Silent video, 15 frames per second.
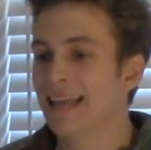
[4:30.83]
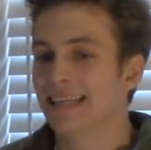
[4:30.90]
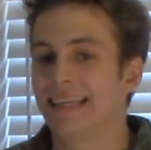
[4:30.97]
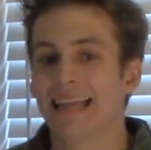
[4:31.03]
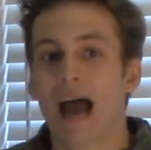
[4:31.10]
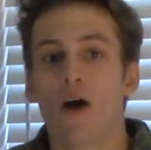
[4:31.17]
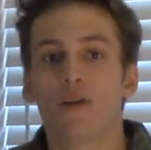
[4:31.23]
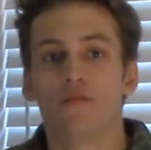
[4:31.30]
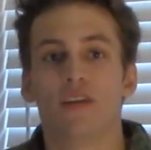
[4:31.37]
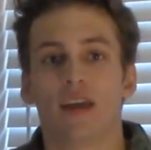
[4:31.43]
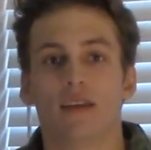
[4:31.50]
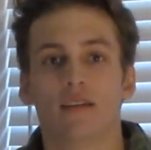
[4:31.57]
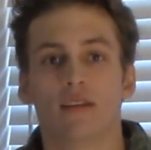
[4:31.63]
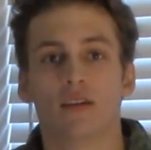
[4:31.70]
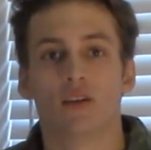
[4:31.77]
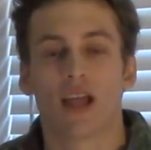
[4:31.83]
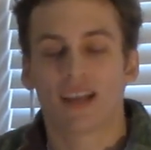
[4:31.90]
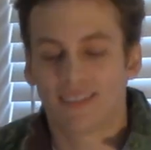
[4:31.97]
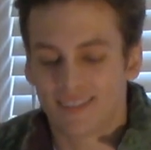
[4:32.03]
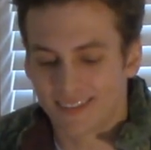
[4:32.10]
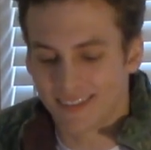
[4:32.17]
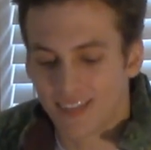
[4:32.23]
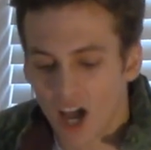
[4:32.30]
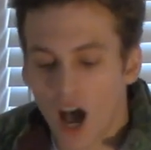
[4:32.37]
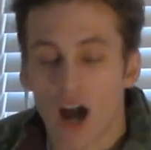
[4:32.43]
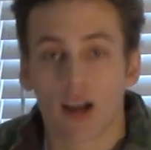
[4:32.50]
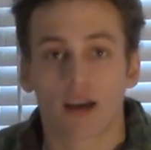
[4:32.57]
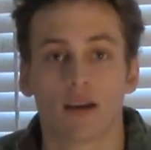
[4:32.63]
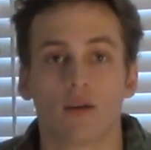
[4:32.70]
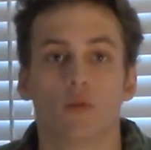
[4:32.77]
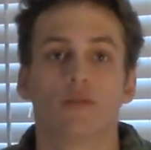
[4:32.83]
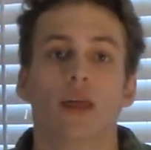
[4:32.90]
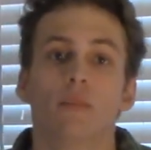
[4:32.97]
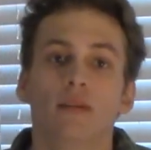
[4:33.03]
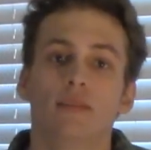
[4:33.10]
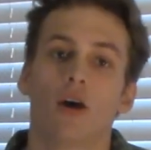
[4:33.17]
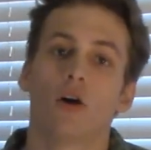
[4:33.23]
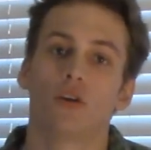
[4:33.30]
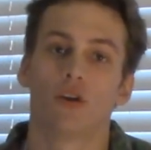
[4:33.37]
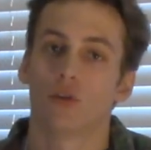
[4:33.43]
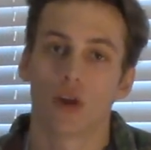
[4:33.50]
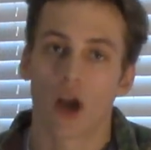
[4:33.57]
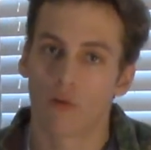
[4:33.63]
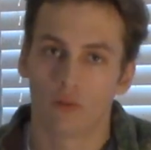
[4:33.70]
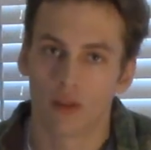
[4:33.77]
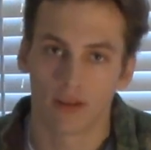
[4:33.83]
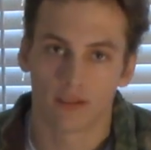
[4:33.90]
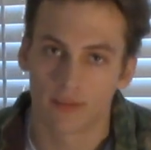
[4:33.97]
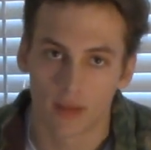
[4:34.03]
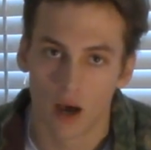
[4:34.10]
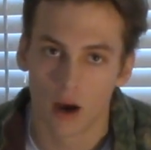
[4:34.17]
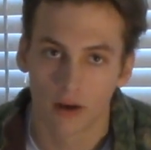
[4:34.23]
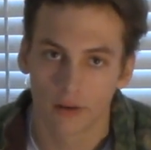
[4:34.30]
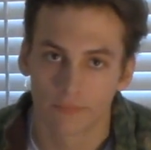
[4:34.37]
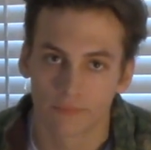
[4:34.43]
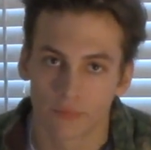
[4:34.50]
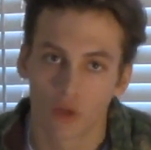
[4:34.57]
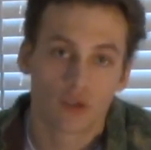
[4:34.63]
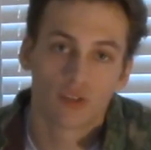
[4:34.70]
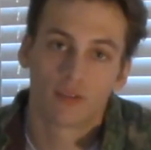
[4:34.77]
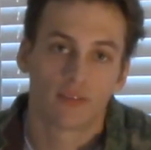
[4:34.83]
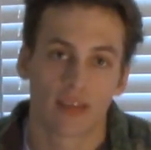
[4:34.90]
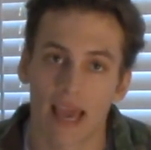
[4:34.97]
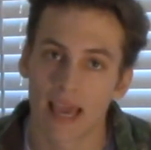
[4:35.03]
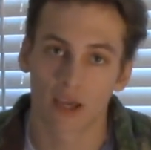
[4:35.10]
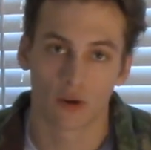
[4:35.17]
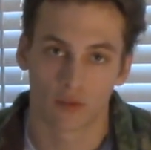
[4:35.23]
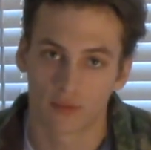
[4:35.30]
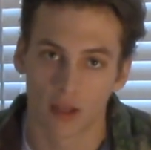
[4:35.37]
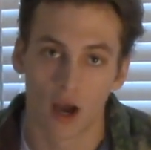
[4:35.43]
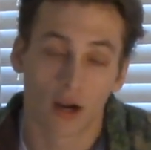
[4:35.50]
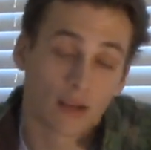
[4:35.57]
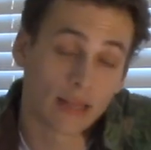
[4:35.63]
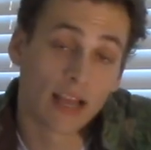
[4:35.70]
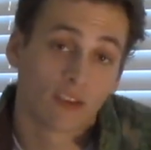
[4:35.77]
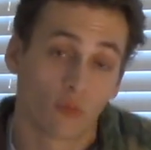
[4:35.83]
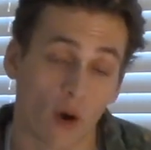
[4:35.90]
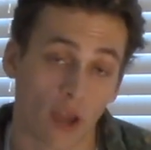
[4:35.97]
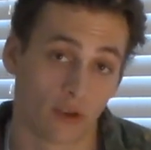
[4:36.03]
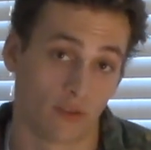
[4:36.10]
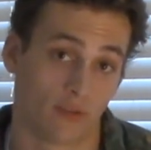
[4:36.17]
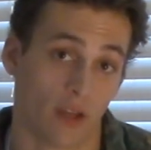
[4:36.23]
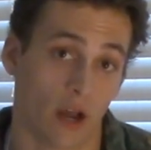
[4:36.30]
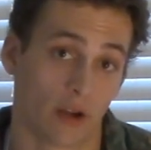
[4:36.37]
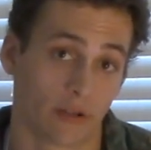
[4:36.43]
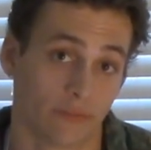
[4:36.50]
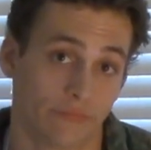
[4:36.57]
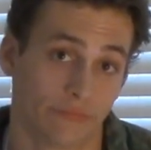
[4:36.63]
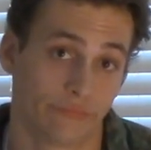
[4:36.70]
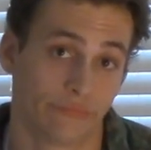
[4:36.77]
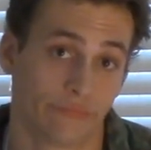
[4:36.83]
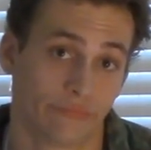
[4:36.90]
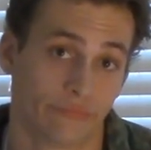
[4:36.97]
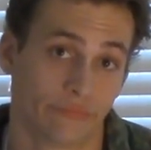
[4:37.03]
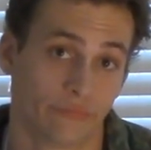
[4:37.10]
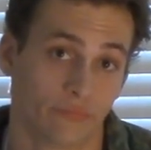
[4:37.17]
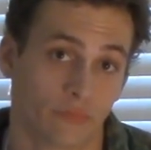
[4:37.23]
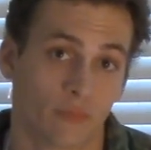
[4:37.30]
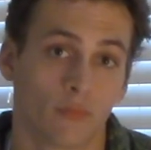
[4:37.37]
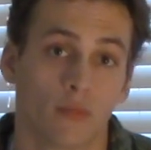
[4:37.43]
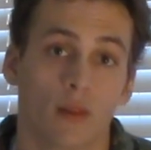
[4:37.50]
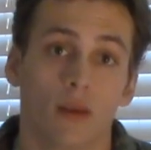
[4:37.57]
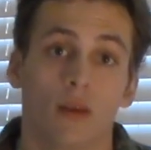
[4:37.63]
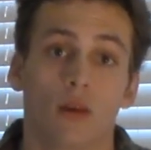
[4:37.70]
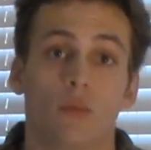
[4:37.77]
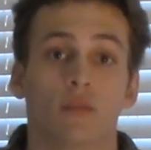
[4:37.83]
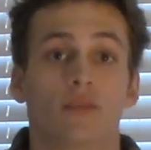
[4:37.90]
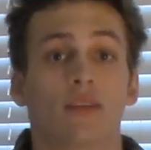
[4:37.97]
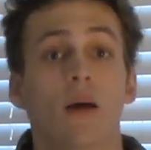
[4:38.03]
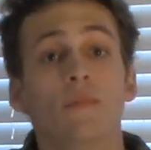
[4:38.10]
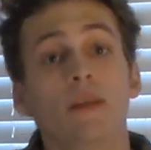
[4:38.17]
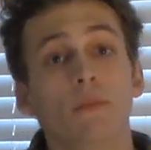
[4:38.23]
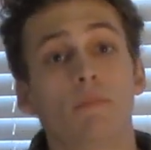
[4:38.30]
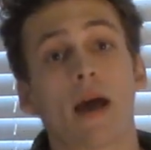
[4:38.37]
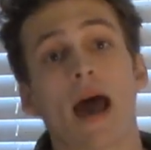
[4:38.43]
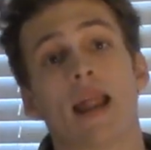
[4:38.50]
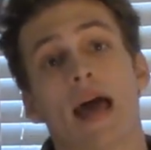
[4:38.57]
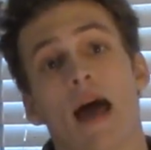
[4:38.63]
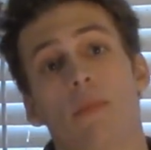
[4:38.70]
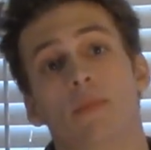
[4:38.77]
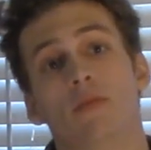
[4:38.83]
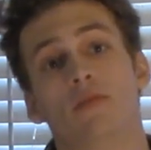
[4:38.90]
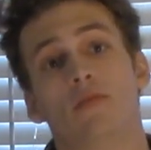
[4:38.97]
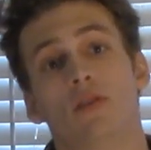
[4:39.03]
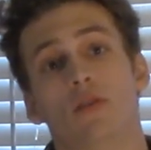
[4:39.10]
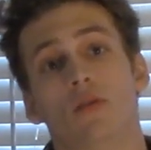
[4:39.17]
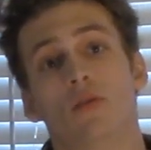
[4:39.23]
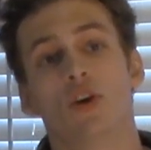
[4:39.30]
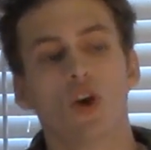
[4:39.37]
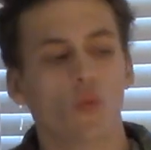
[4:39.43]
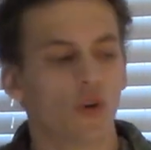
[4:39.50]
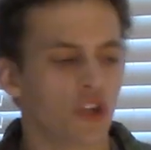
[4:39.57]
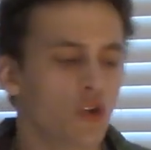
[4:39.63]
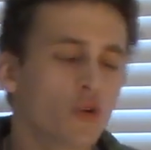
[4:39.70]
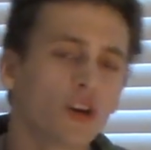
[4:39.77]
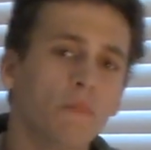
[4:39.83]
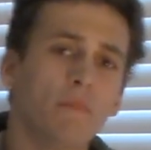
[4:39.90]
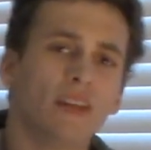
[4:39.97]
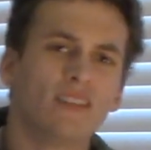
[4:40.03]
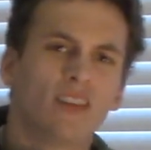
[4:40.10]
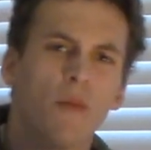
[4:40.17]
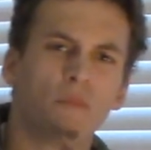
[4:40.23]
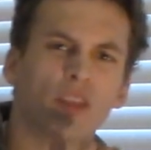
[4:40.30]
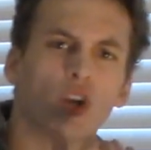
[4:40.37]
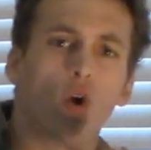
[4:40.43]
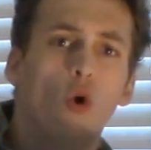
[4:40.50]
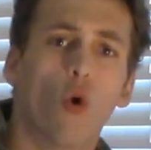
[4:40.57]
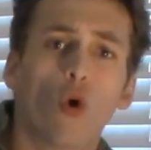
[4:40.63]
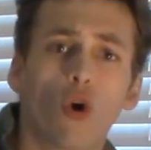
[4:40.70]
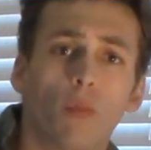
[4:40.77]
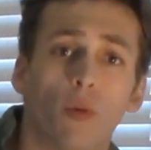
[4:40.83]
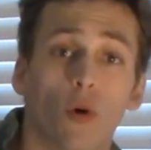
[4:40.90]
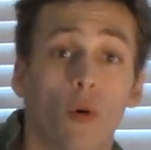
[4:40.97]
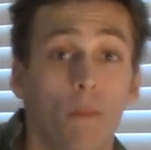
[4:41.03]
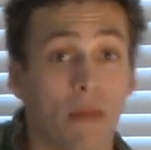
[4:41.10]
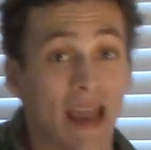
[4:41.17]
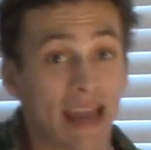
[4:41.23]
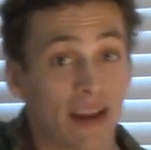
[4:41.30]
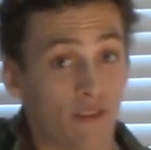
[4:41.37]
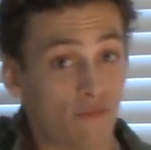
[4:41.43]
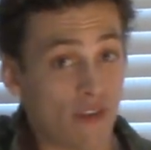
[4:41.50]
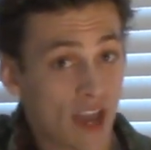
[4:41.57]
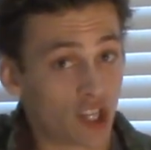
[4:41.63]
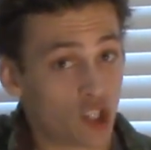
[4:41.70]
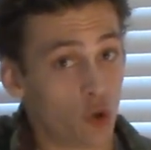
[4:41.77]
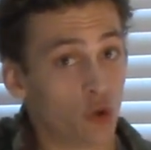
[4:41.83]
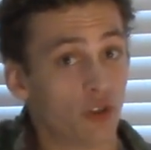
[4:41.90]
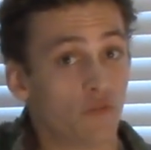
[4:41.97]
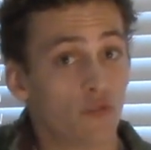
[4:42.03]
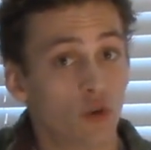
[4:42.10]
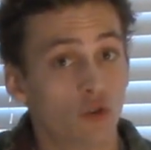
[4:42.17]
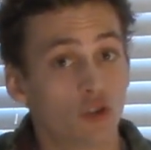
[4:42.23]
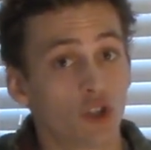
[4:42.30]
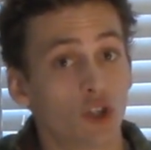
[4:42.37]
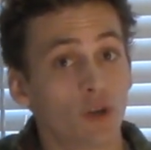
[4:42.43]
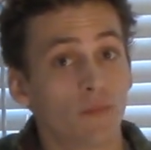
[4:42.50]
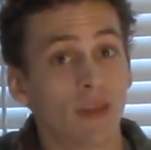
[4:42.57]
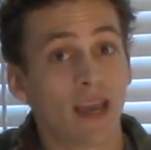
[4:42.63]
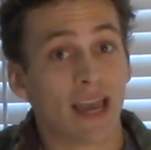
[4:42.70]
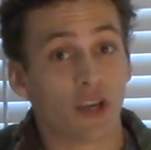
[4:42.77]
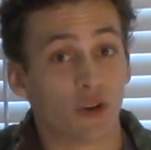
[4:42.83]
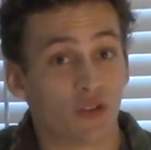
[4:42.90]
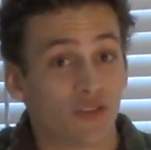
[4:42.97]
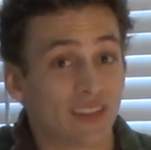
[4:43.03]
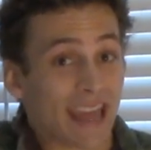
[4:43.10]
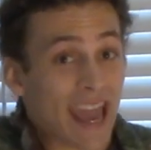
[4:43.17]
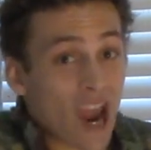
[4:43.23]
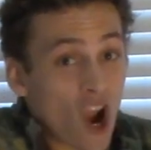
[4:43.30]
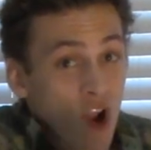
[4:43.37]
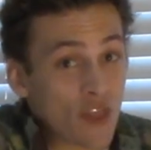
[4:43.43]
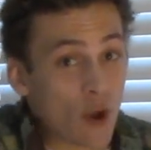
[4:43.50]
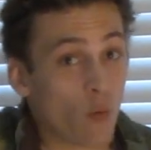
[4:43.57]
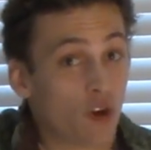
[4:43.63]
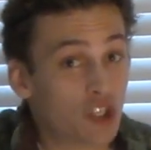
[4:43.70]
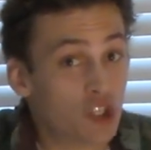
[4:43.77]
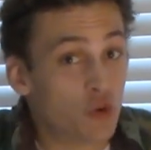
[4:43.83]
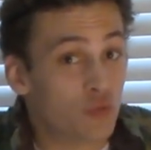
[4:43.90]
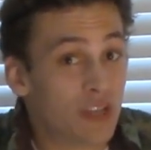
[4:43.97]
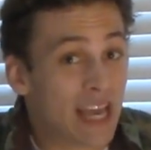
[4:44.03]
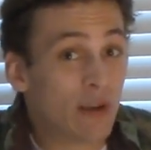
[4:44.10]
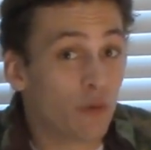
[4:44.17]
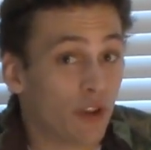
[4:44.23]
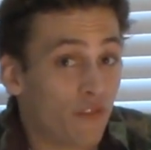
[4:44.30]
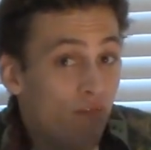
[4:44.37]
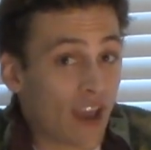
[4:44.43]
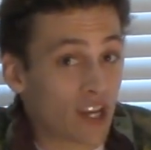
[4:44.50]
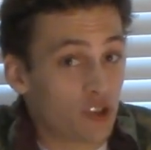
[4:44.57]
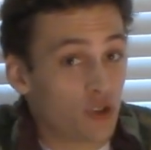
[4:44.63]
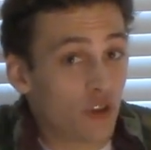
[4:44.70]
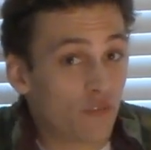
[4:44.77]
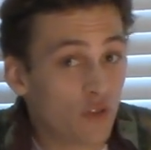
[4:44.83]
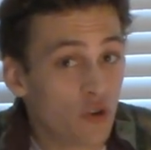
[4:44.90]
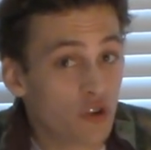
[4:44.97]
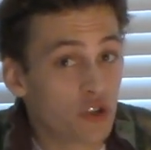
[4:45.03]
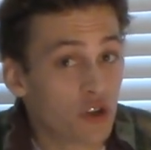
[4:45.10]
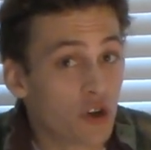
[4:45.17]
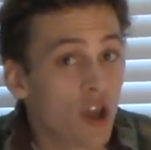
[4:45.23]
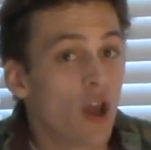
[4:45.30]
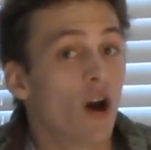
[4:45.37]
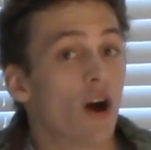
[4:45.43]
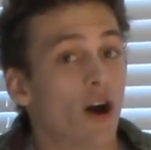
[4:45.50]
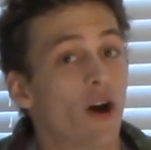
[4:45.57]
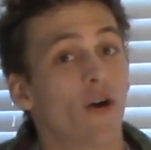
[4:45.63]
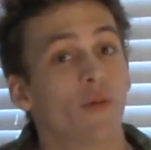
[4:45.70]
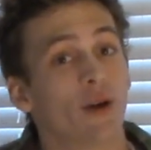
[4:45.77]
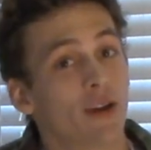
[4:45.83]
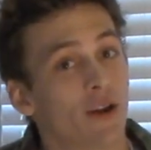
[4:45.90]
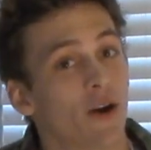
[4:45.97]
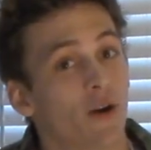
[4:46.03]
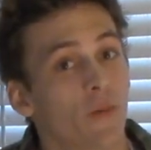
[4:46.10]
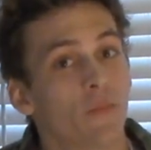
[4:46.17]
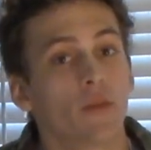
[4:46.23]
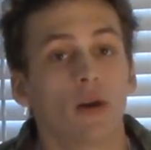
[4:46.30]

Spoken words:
get out of it. You're like stuck. Well, let me tell you, you're not really stuck. You're just saying you're stuck, and that's why you're stuck. Something bad happens to you, when you commit something horrible, may it affect you in the future, and you're scared that what you did will affect you in the future, oh, we know.